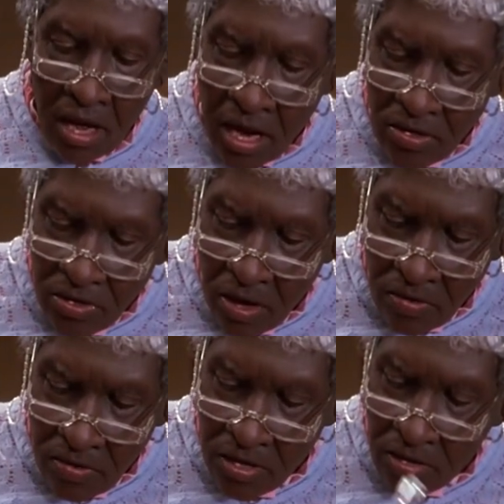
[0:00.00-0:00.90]
I
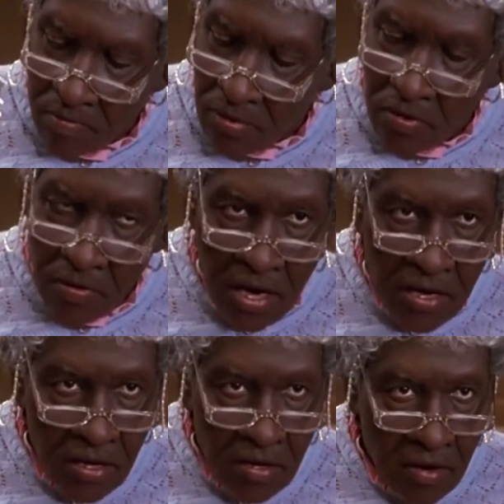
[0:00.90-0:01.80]
taught this
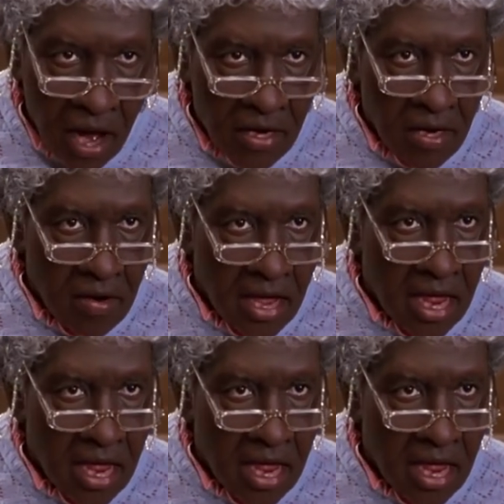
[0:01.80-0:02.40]
between the crack of your...